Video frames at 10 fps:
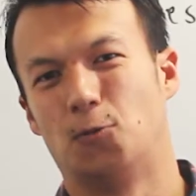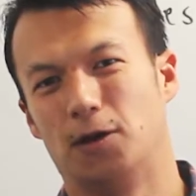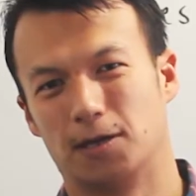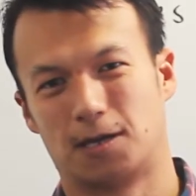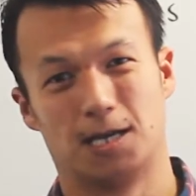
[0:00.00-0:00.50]

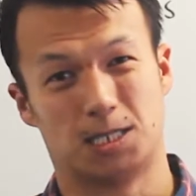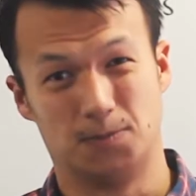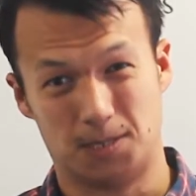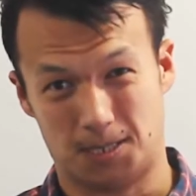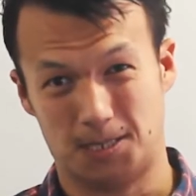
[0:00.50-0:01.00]
whether
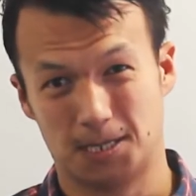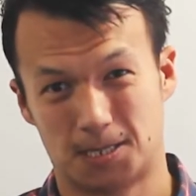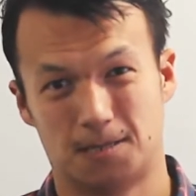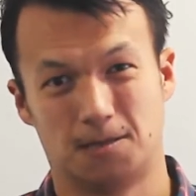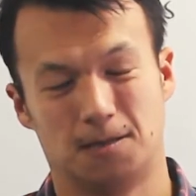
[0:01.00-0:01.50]
customer
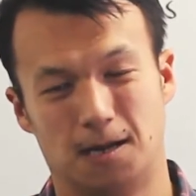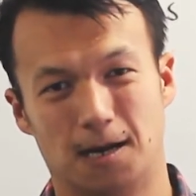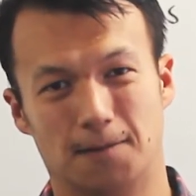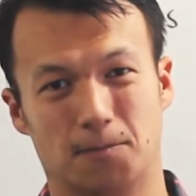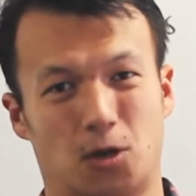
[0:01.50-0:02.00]
success
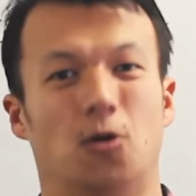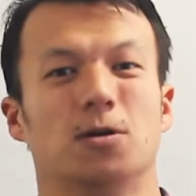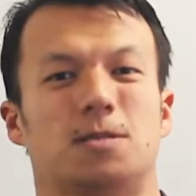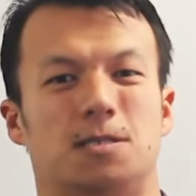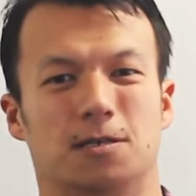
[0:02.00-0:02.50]

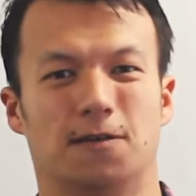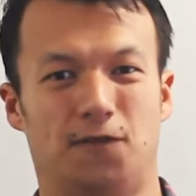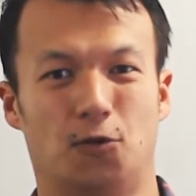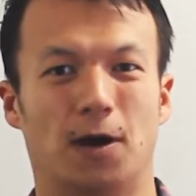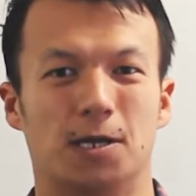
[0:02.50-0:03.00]
costs for
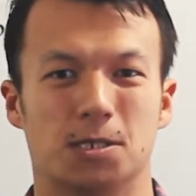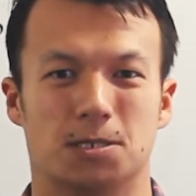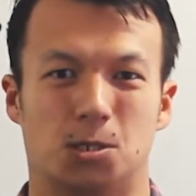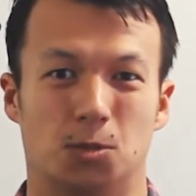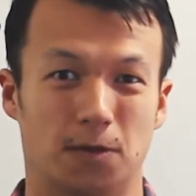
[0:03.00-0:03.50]
your
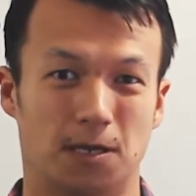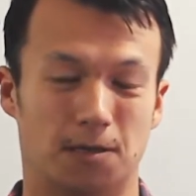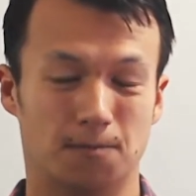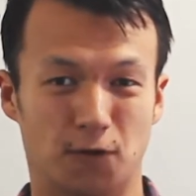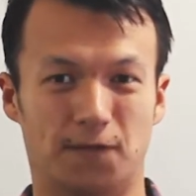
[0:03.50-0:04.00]
wages should be
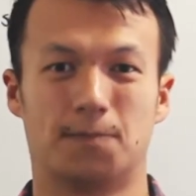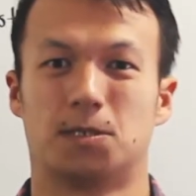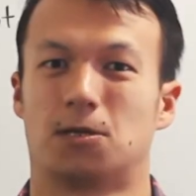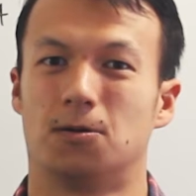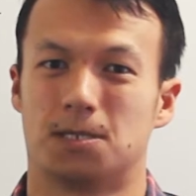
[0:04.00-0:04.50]
moved up to
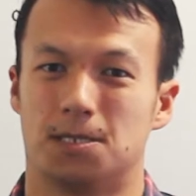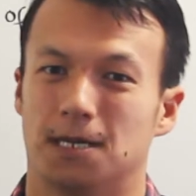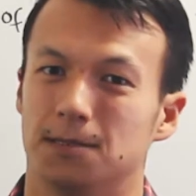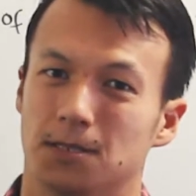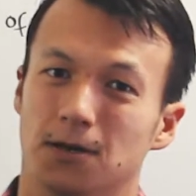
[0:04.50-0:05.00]
the cost of
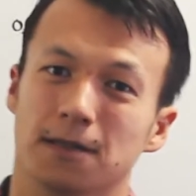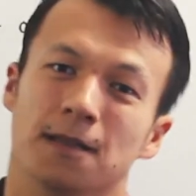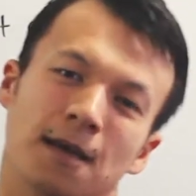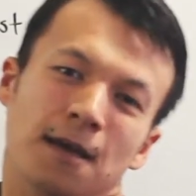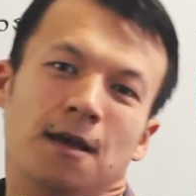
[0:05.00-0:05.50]
sales line.
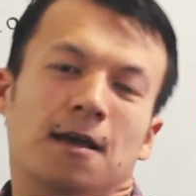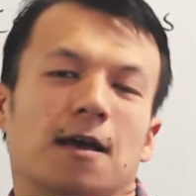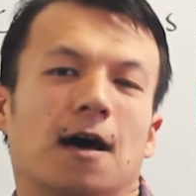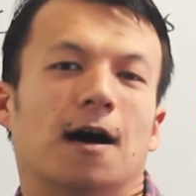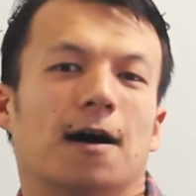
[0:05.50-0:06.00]

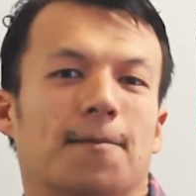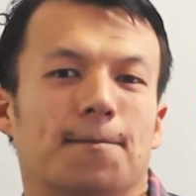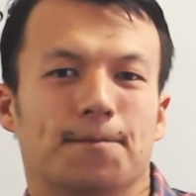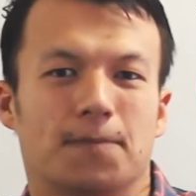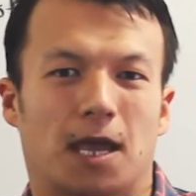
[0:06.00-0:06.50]

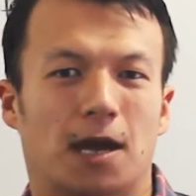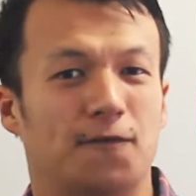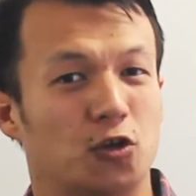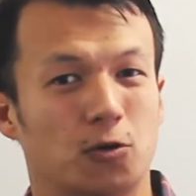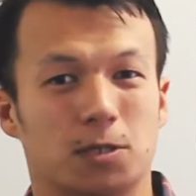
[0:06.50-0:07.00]
Our
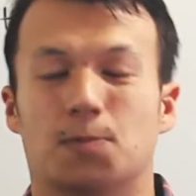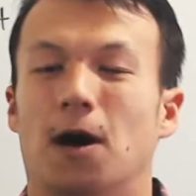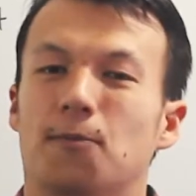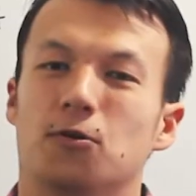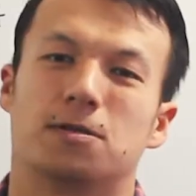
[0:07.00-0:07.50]
view at
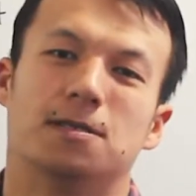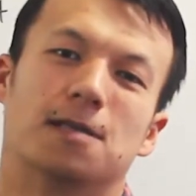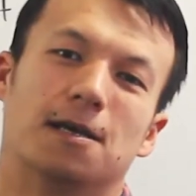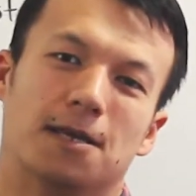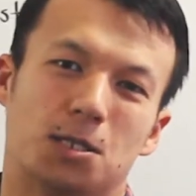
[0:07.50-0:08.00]
SmartBooks is
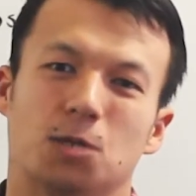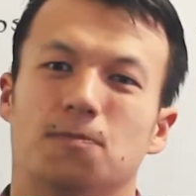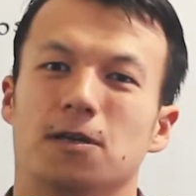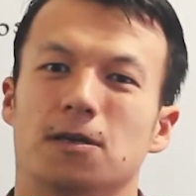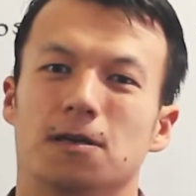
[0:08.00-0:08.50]
that they should
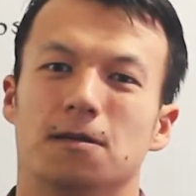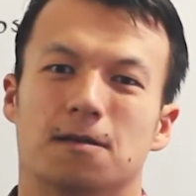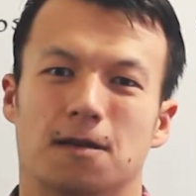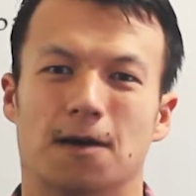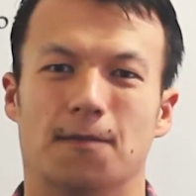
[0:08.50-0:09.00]
be
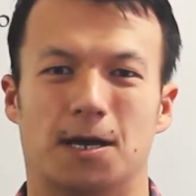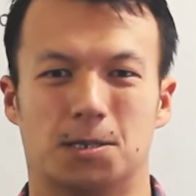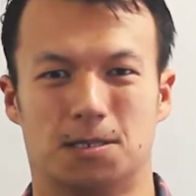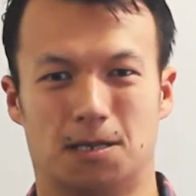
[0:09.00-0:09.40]
as